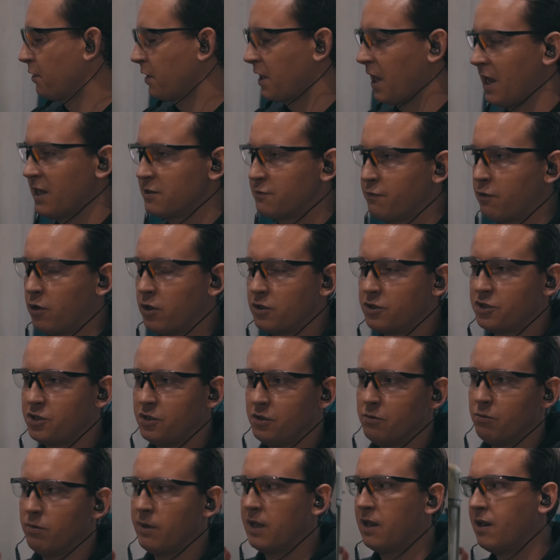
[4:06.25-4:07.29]
a gas forge,
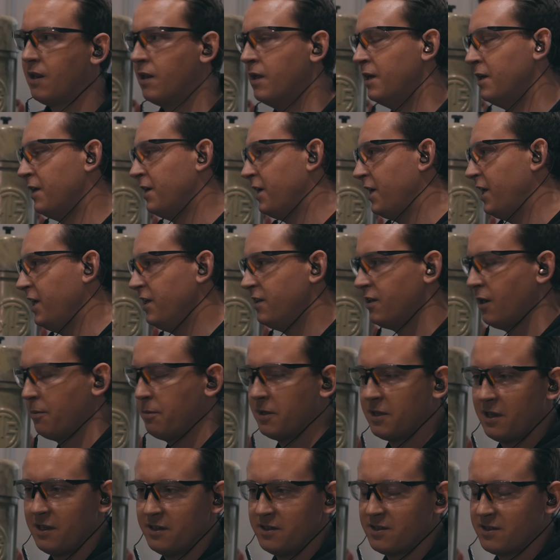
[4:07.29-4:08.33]
you will heat up
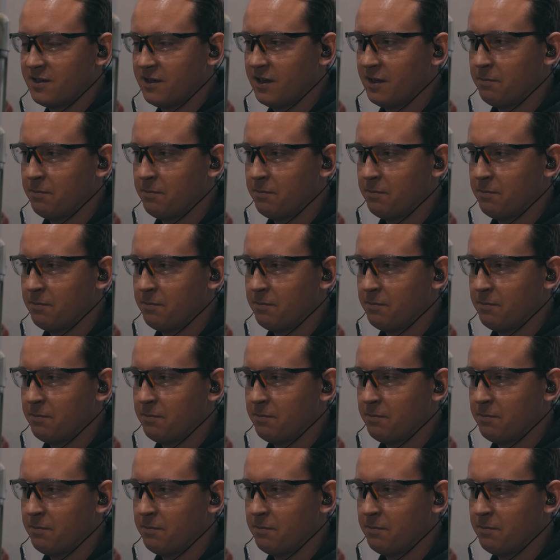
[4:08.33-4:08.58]
at least